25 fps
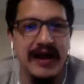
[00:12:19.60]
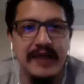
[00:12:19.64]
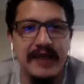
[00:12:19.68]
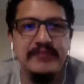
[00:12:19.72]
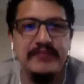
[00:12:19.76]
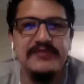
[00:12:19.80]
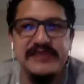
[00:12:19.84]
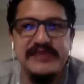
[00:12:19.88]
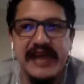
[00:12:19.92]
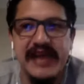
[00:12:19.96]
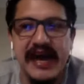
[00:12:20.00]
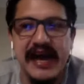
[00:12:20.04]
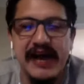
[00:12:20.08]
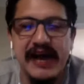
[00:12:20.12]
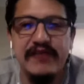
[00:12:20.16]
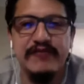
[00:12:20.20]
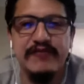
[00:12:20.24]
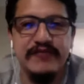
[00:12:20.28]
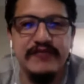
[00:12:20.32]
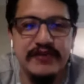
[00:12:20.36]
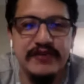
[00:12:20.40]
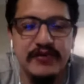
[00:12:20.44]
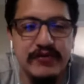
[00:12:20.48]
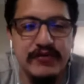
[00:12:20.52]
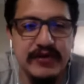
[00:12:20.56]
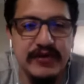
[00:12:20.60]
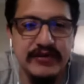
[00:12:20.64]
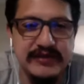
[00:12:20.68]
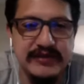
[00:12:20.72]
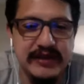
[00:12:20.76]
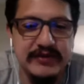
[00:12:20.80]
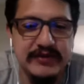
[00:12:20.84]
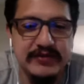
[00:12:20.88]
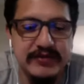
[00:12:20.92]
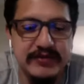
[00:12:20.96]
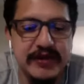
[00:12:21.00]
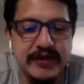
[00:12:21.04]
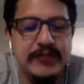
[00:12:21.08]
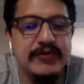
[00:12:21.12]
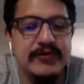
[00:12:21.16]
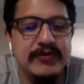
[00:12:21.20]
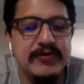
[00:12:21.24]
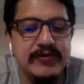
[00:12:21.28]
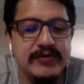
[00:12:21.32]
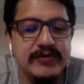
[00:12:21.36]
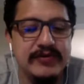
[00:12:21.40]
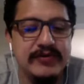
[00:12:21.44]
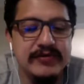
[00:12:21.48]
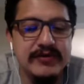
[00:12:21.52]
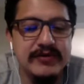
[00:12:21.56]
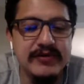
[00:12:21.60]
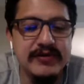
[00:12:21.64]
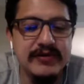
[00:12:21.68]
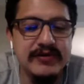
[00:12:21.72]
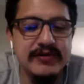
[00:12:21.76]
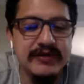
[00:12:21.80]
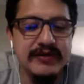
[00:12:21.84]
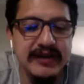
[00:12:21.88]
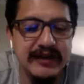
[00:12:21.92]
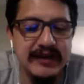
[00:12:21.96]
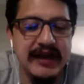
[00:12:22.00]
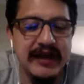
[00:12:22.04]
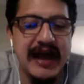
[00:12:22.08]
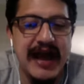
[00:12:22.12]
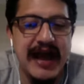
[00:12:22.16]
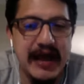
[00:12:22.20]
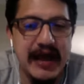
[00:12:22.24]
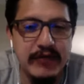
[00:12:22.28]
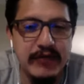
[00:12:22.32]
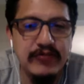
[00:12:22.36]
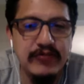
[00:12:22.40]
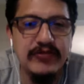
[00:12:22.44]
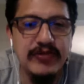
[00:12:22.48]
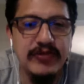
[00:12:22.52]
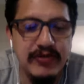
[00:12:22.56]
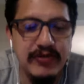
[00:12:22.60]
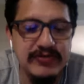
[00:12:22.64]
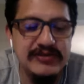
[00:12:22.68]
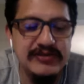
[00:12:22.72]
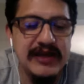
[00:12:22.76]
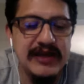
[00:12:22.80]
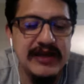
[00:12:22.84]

down for going down a rabbit hole. Like I will go down